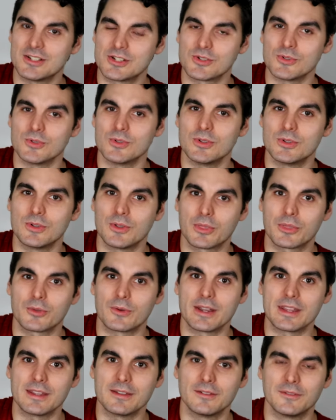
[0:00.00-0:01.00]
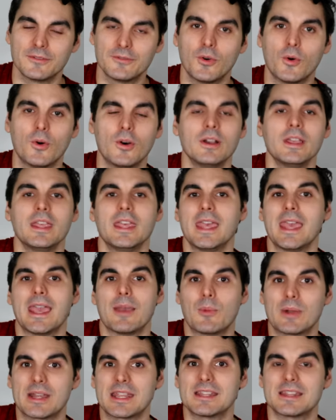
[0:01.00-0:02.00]
two, three,
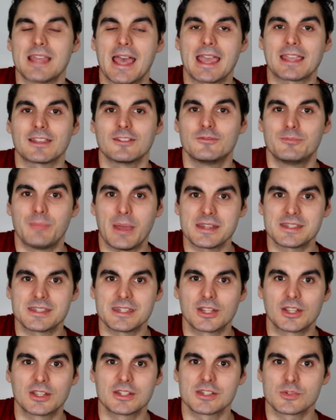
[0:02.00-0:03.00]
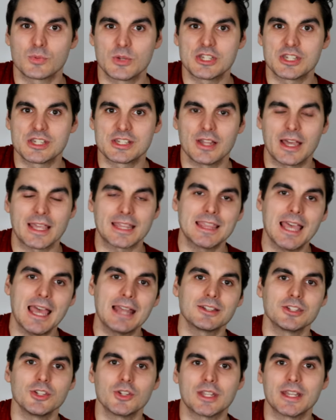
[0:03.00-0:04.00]
and when you get the hang of basic switches like
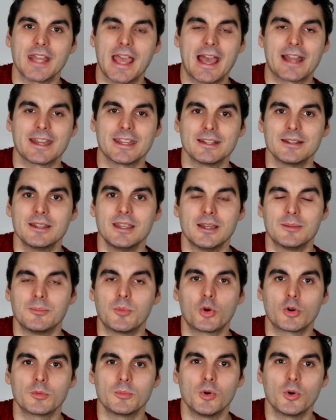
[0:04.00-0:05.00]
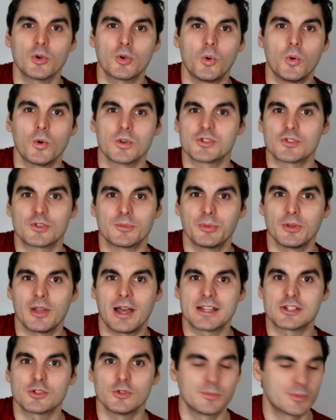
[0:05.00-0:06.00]
that, you can add in more and more chords or
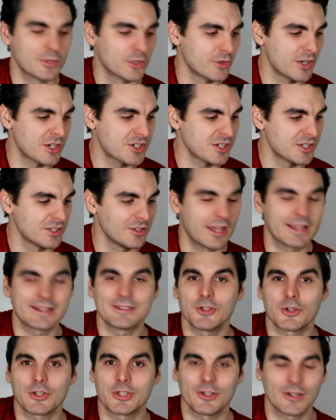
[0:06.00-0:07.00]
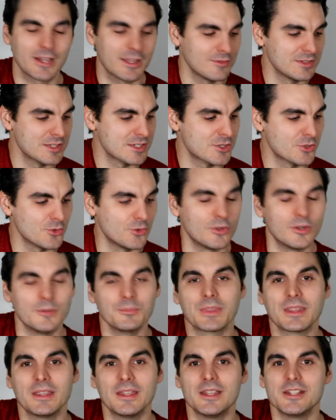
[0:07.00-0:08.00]
apply it to a progression like knocking on heaven's door.
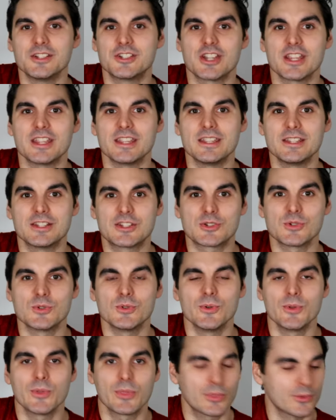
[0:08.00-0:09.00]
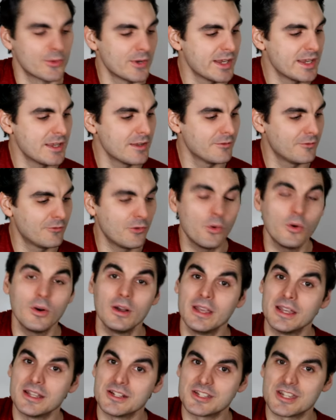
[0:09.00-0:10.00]
G, 2, 3, 4,
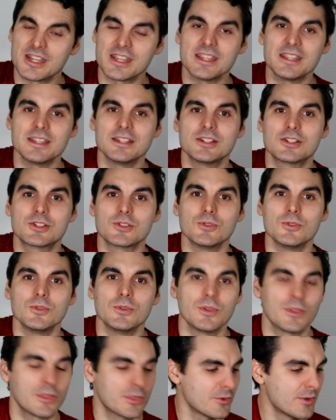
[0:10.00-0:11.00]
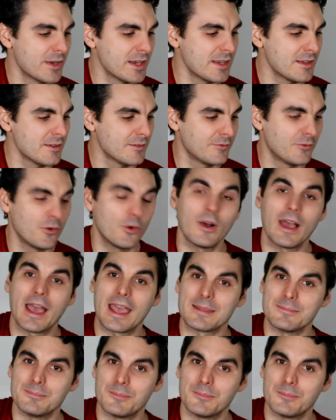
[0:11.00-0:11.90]
D, 2, 3, 4, A